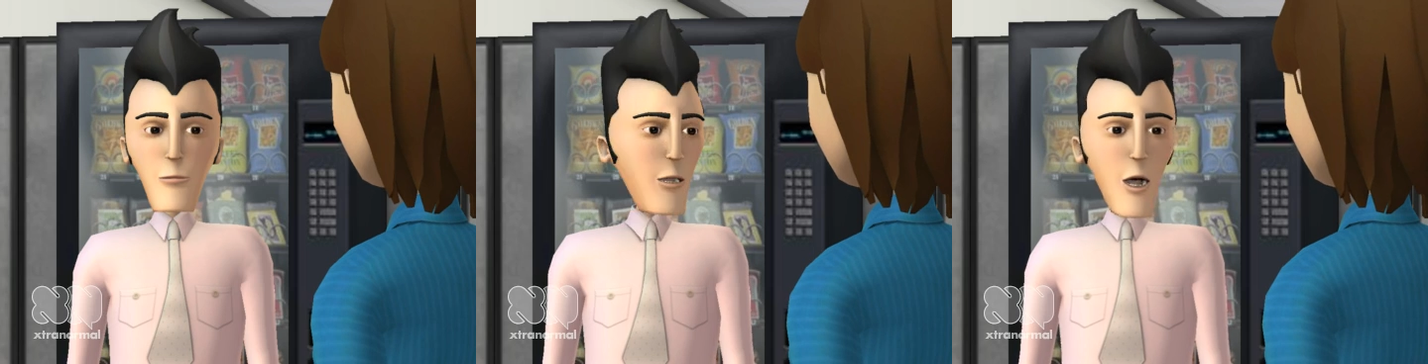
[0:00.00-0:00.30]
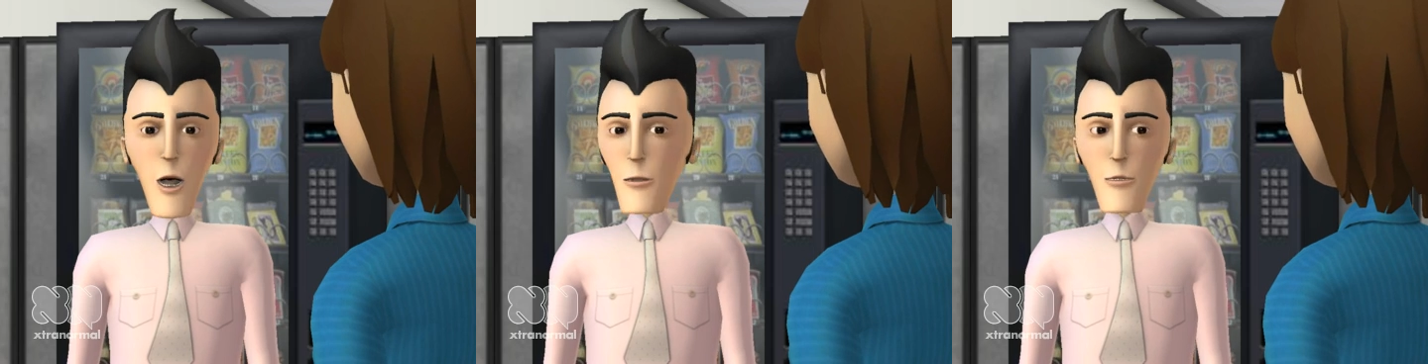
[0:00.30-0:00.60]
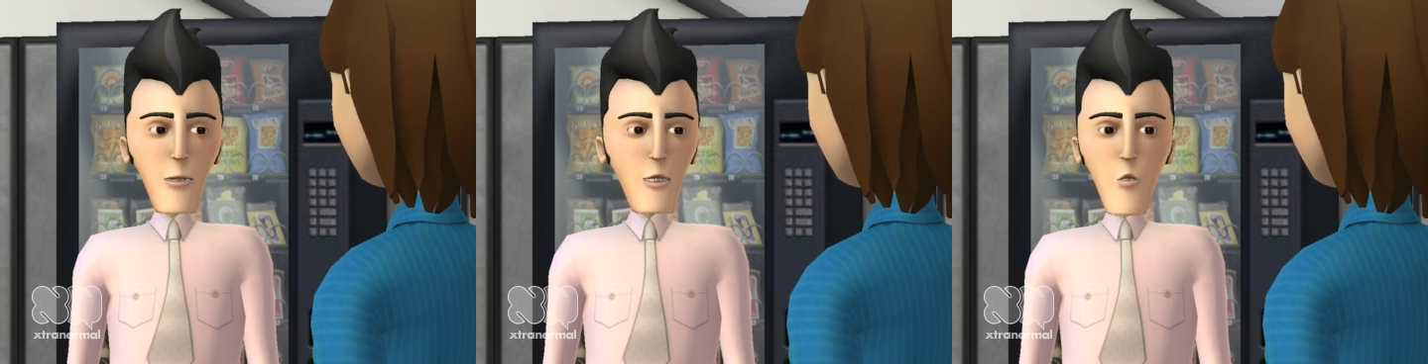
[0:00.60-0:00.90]
I am
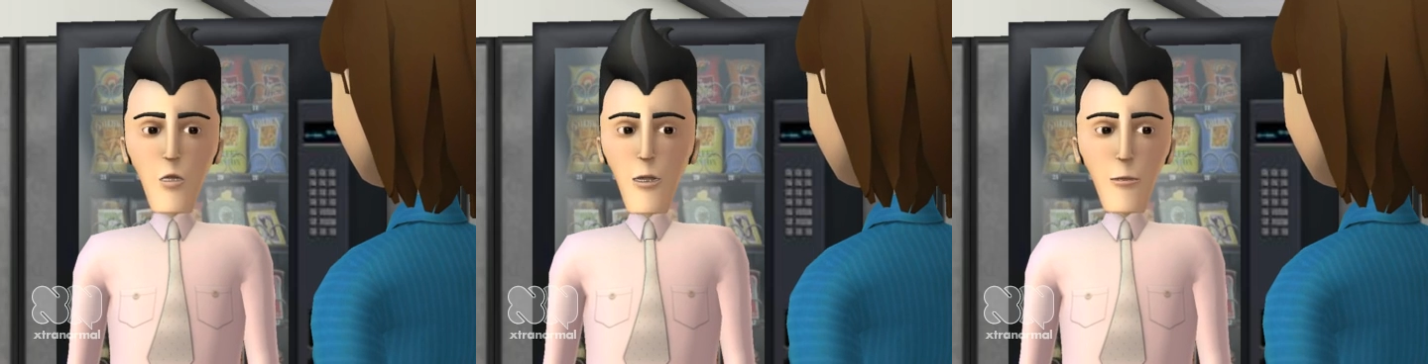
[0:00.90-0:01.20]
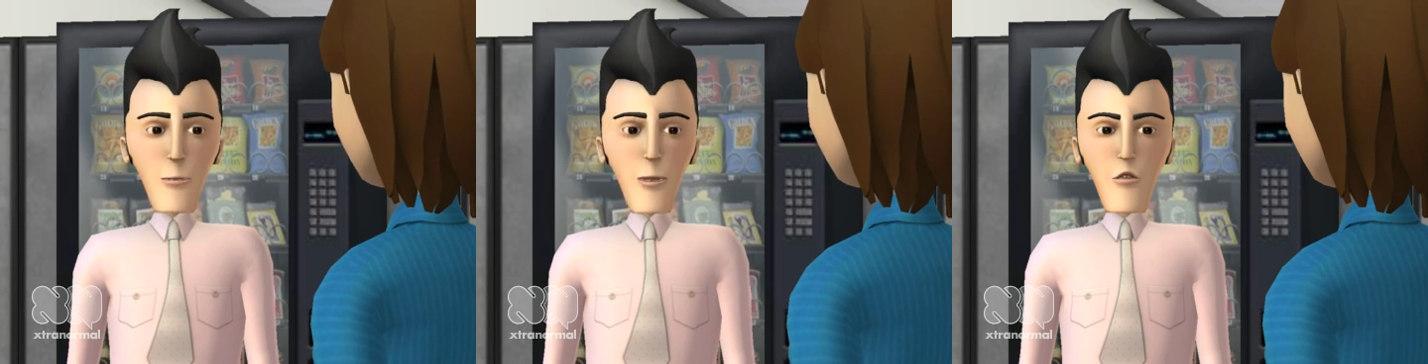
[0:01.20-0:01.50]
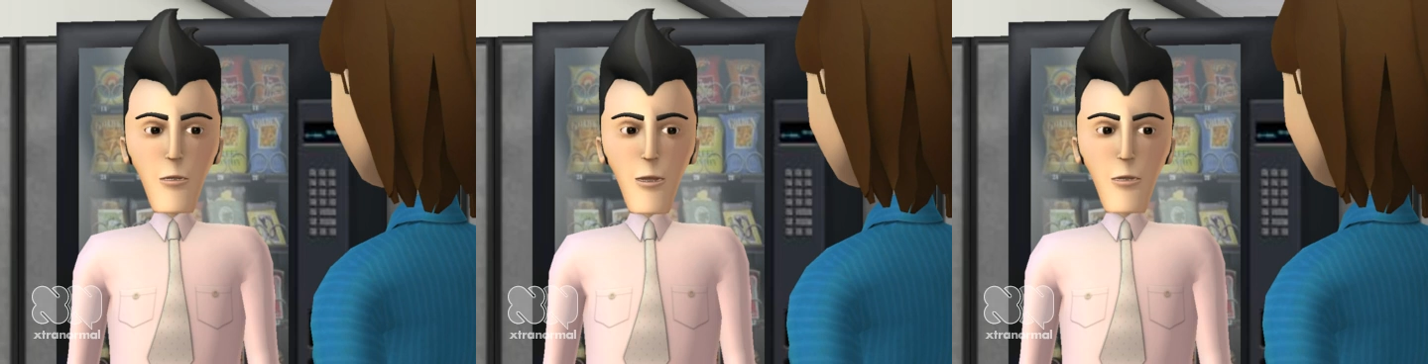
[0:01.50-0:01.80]
going to jump in
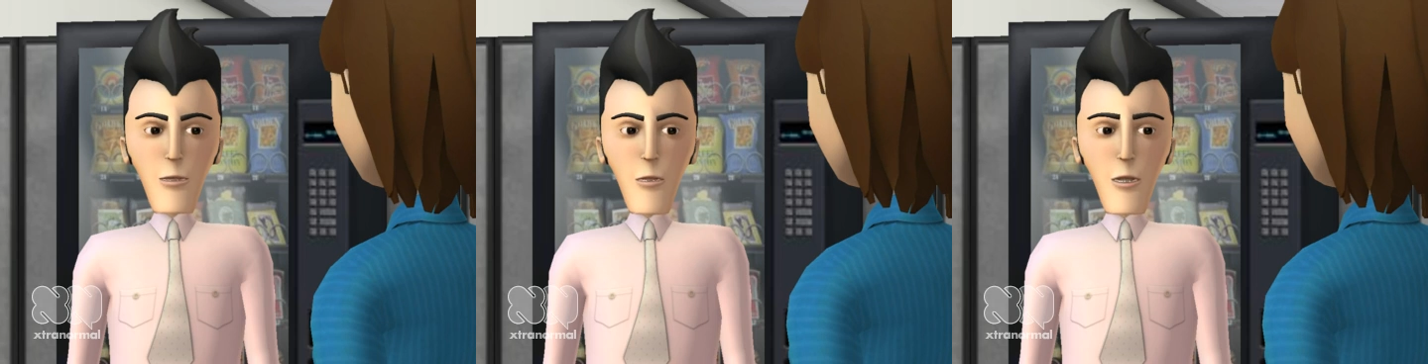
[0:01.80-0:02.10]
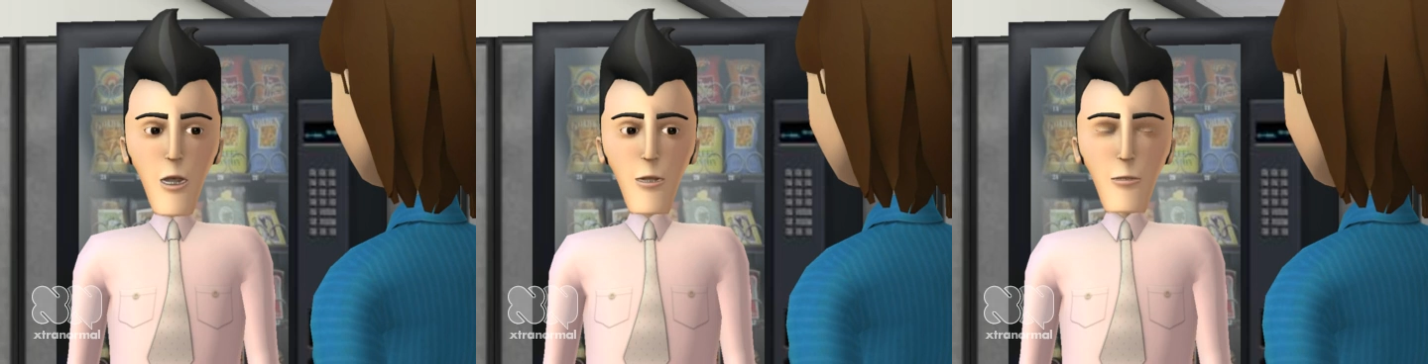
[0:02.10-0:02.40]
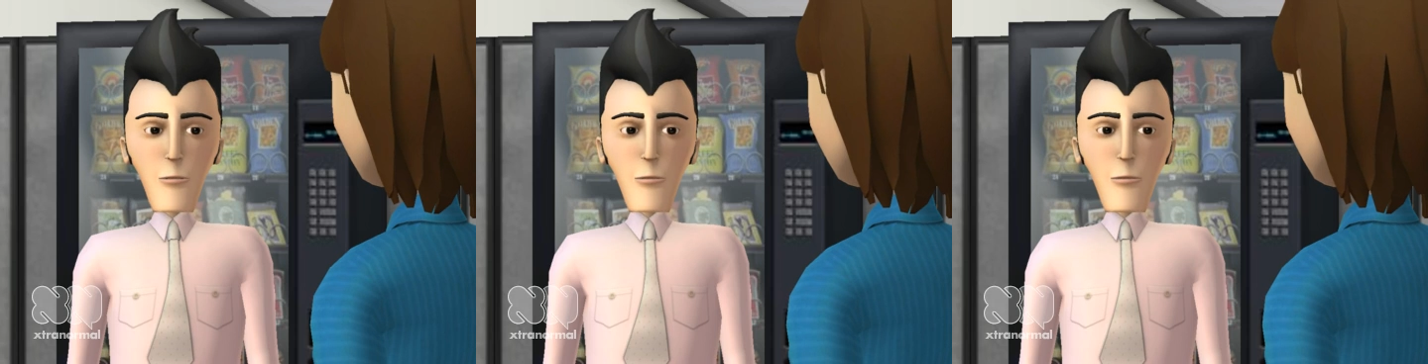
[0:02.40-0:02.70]
front of a
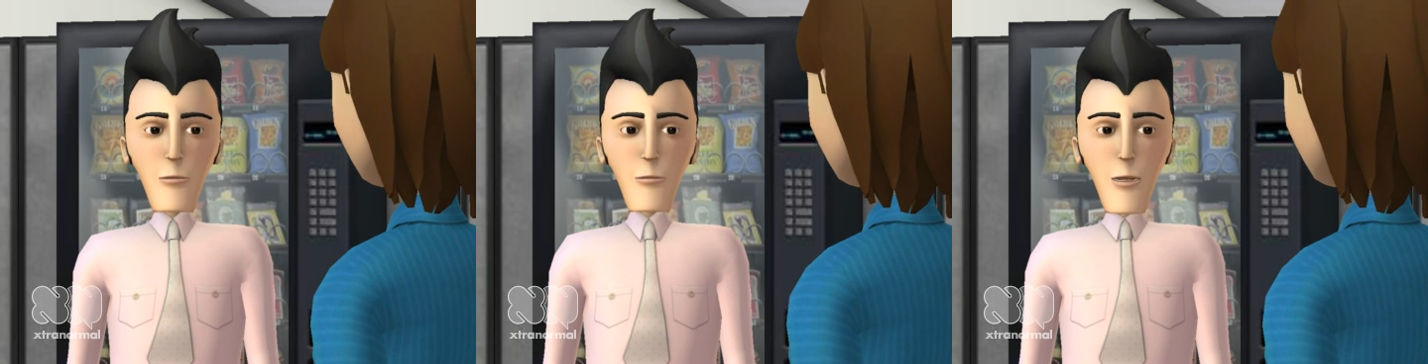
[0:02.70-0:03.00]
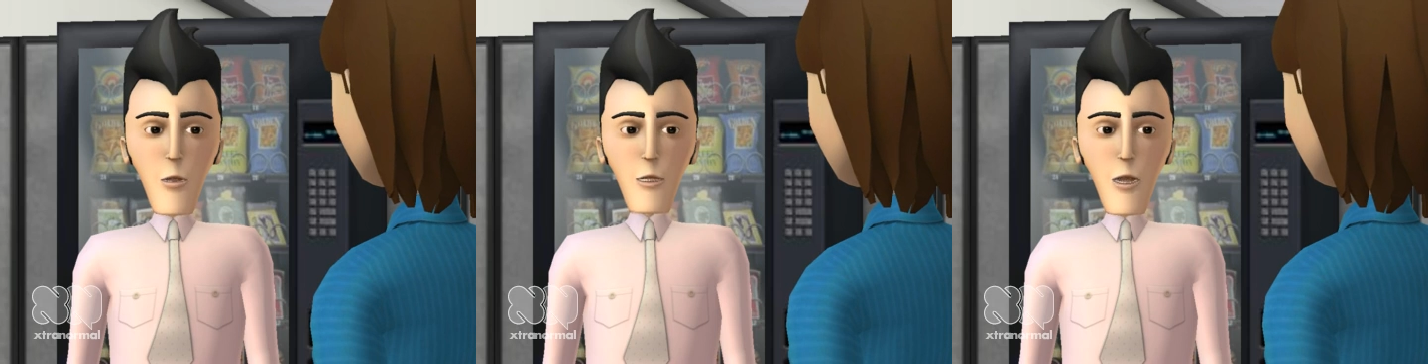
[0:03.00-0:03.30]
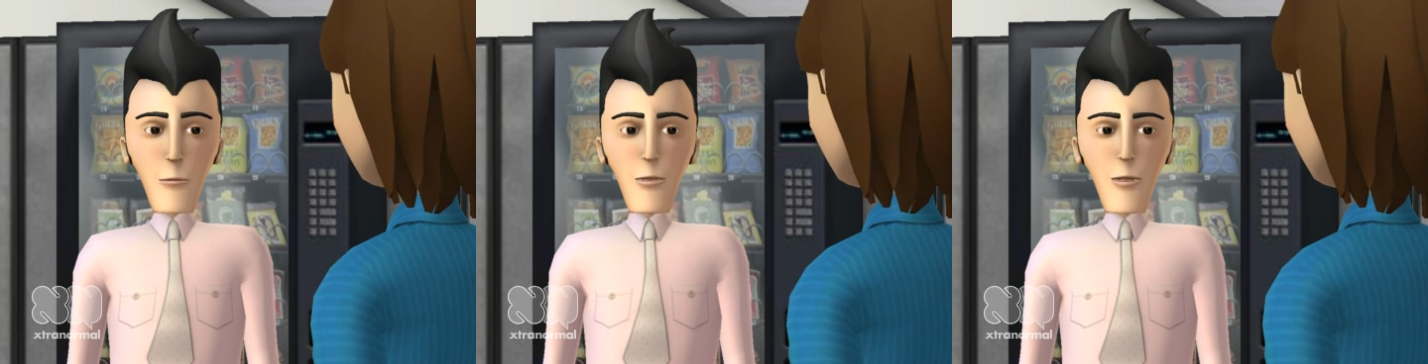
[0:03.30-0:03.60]
train. Your
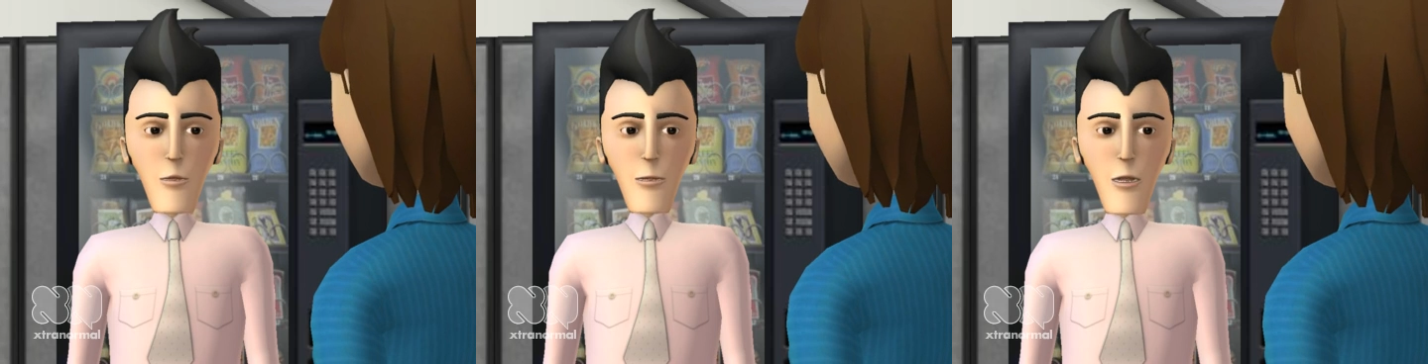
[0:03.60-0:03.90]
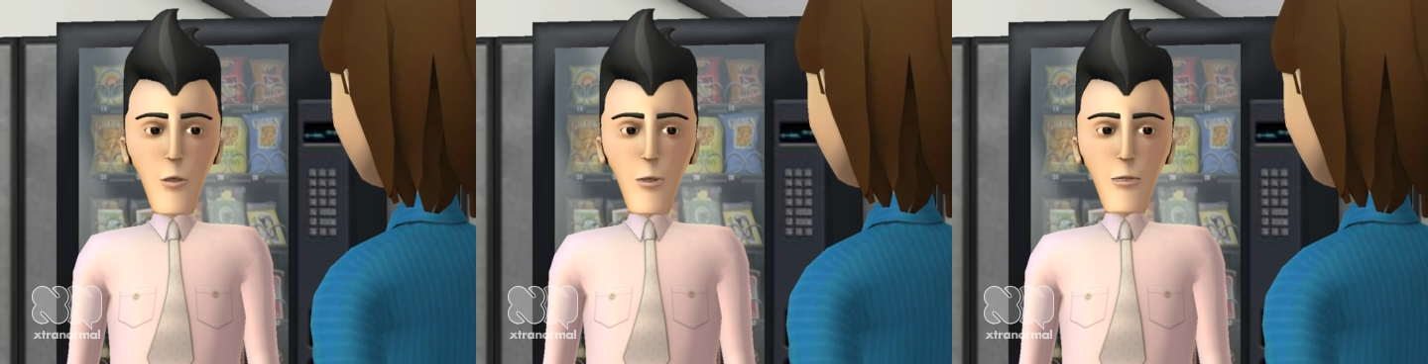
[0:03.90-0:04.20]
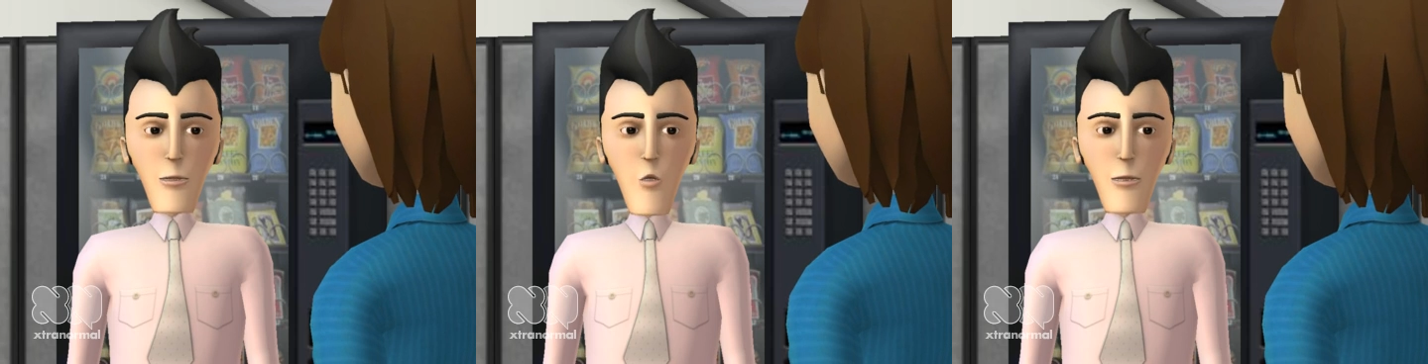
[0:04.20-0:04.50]
company will never
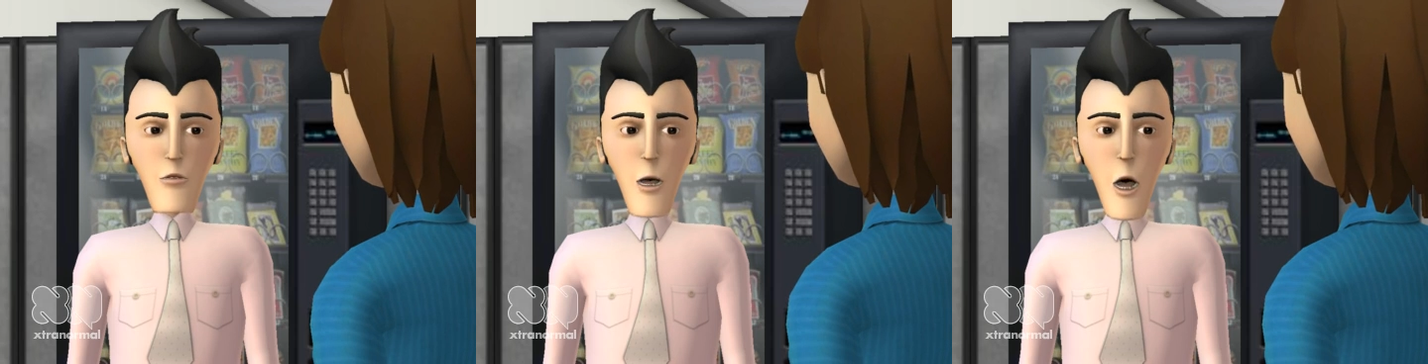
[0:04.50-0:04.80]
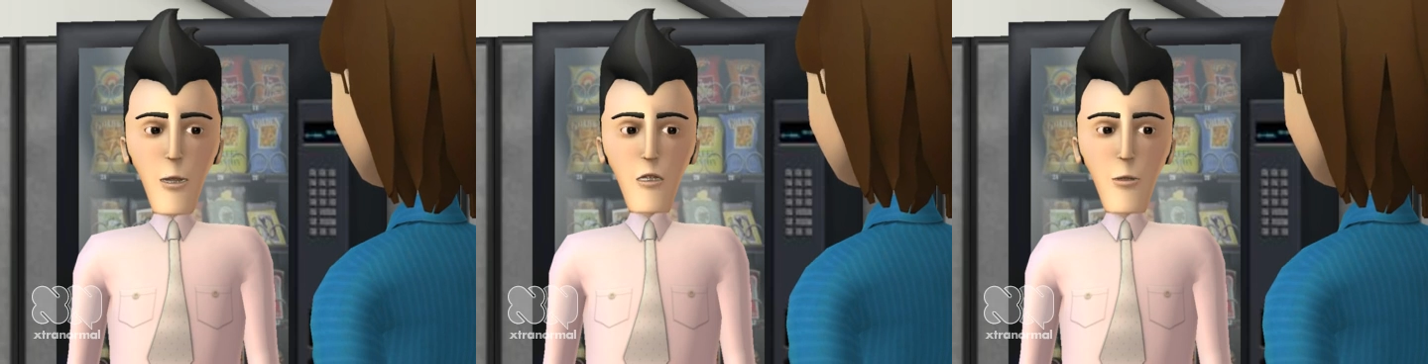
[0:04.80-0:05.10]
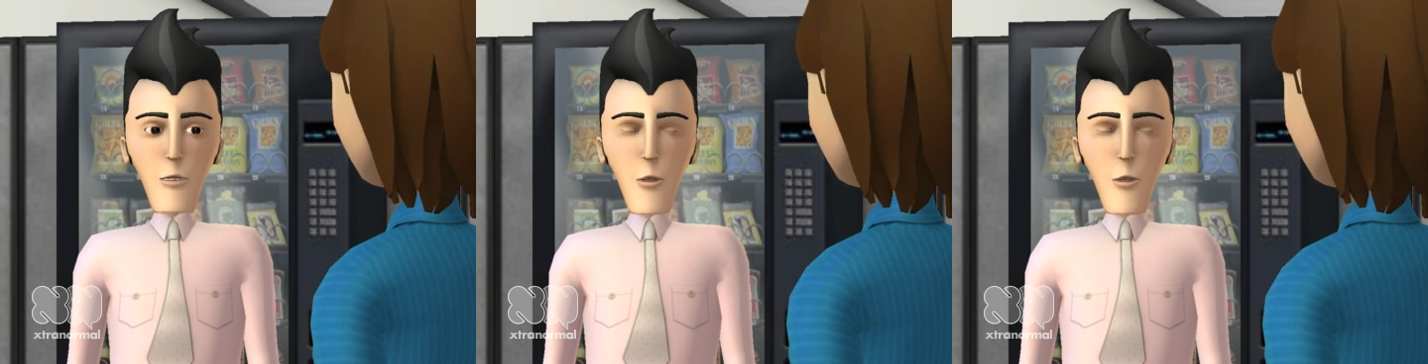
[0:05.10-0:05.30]
let you advance your